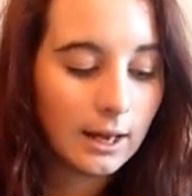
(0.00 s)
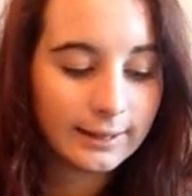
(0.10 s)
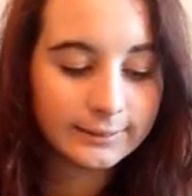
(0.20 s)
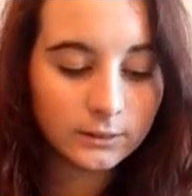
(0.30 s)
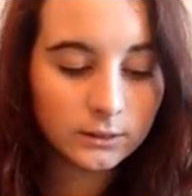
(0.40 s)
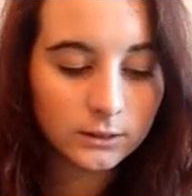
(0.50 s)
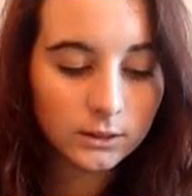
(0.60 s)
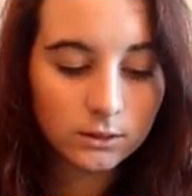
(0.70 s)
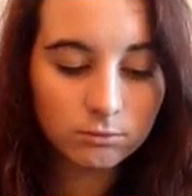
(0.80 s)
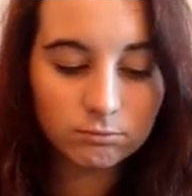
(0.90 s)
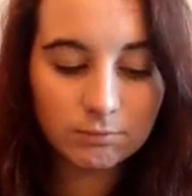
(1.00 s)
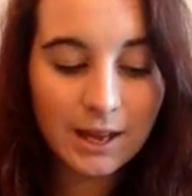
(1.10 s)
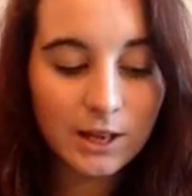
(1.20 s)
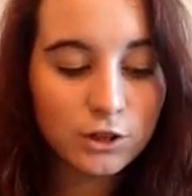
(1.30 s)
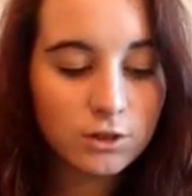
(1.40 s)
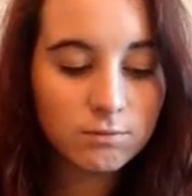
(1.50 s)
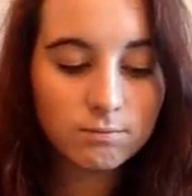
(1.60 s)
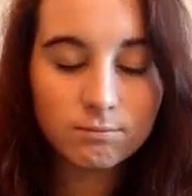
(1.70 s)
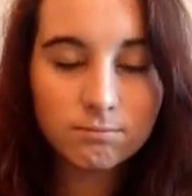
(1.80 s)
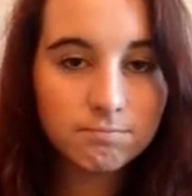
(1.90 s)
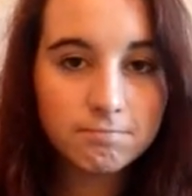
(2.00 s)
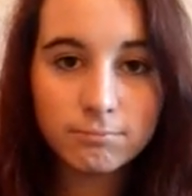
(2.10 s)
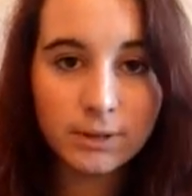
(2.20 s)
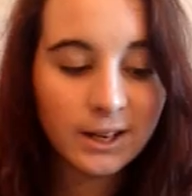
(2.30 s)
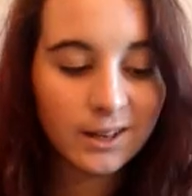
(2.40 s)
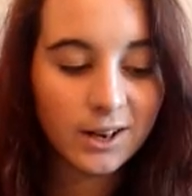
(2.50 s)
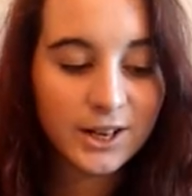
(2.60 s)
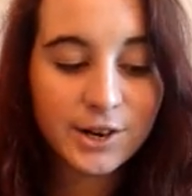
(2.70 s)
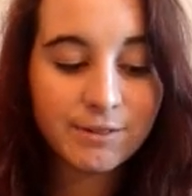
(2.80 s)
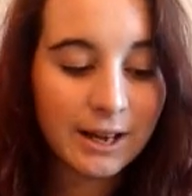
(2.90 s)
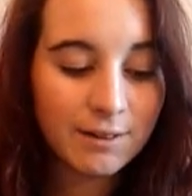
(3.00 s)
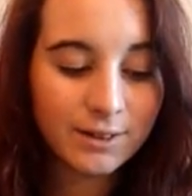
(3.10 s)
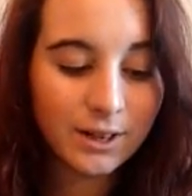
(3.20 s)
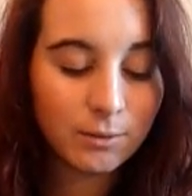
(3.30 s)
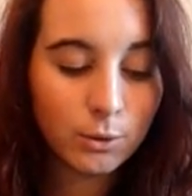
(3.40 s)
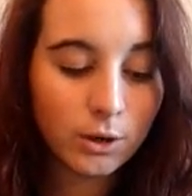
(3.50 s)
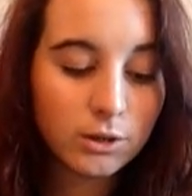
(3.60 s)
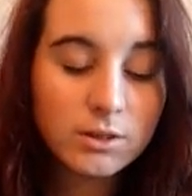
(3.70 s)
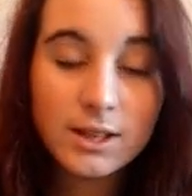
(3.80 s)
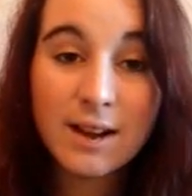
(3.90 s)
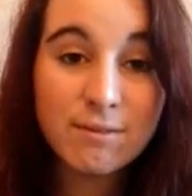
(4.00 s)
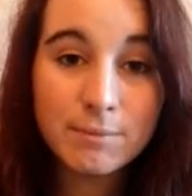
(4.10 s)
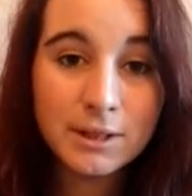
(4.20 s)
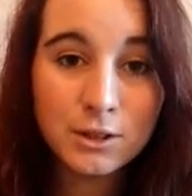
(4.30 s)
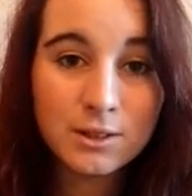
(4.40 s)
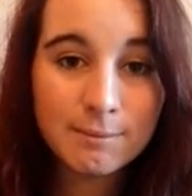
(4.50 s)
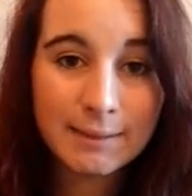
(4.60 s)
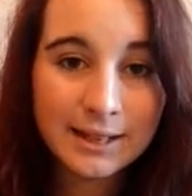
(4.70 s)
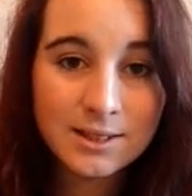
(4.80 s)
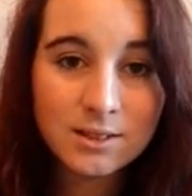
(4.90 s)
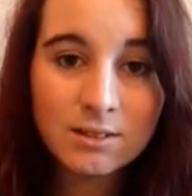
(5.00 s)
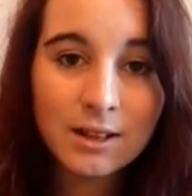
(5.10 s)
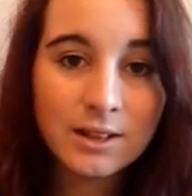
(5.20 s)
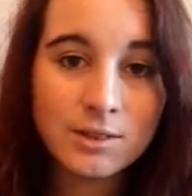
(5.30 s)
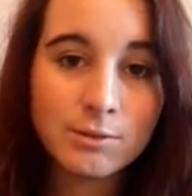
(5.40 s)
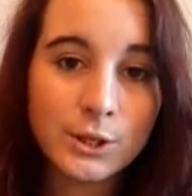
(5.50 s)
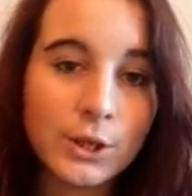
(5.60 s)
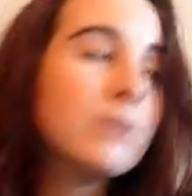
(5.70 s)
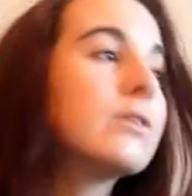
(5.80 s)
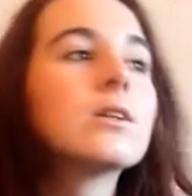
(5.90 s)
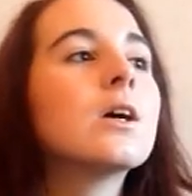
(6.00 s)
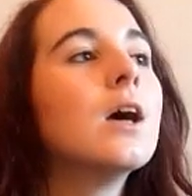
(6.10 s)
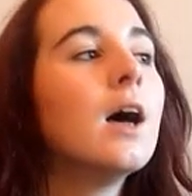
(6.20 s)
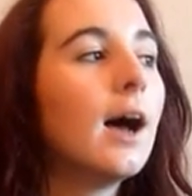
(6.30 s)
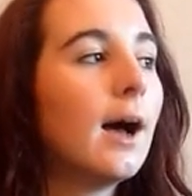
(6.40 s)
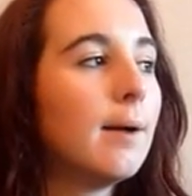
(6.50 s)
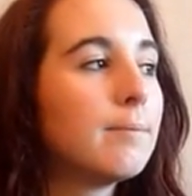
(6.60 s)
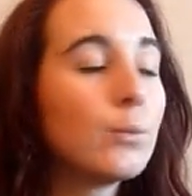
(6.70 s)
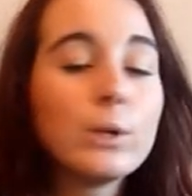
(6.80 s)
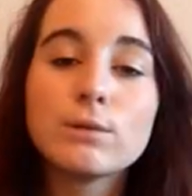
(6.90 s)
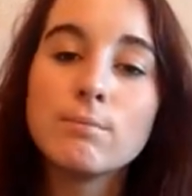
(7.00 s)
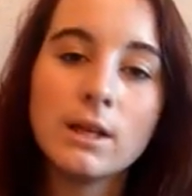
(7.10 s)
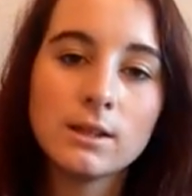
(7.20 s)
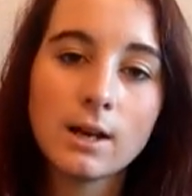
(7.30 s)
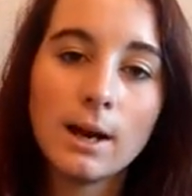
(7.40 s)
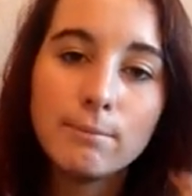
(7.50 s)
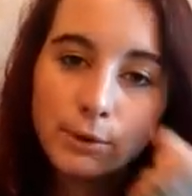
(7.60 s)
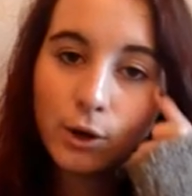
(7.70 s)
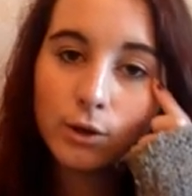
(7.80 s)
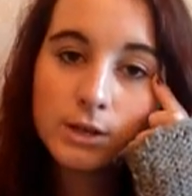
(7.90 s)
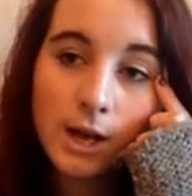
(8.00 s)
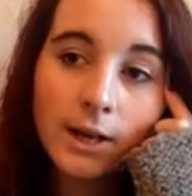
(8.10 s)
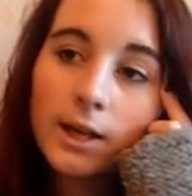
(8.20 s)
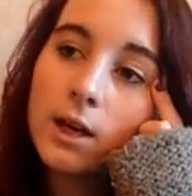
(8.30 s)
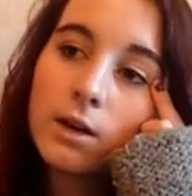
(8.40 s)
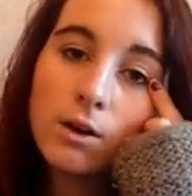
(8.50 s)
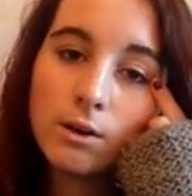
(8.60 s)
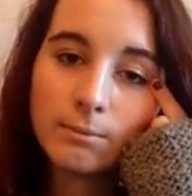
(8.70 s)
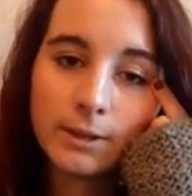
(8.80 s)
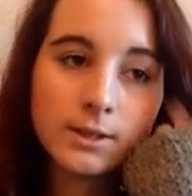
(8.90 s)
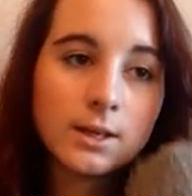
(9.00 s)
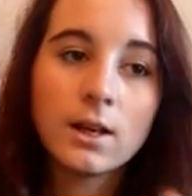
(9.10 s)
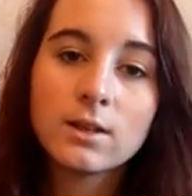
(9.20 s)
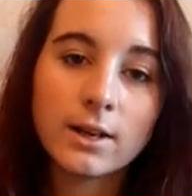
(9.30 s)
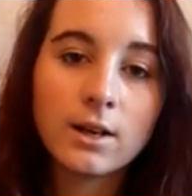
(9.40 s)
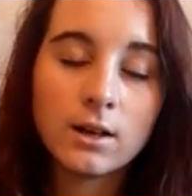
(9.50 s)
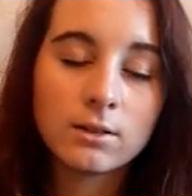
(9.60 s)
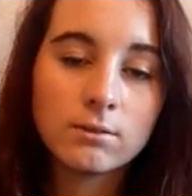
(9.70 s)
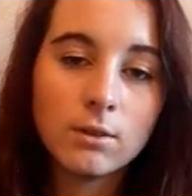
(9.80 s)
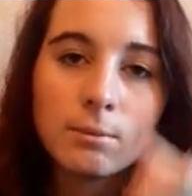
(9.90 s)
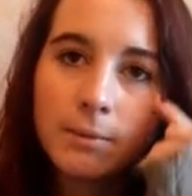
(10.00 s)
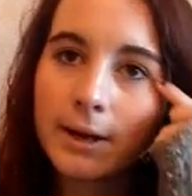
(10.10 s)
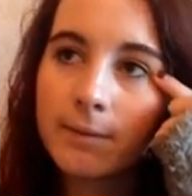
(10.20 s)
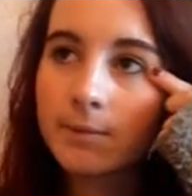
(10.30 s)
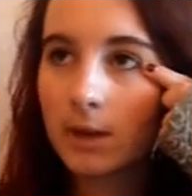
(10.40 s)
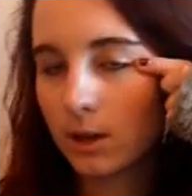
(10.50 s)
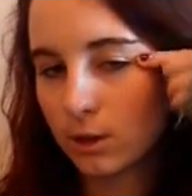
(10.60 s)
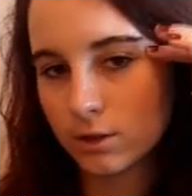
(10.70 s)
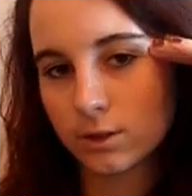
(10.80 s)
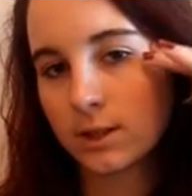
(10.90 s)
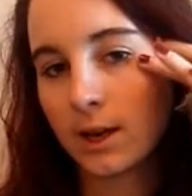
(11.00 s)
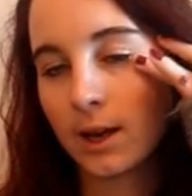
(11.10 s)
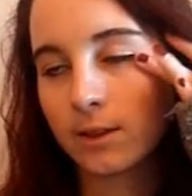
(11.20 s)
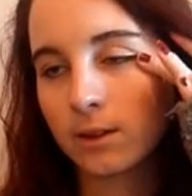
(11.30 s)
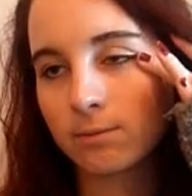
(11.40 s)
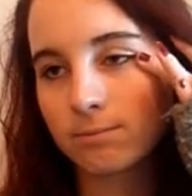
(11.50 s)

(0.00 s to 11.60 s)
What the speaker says: and it's brilliant. I don't really have any quarrels. I haven't been using pencil as a result, which means I'm not tugging on my skin, because I can't, on my, just here,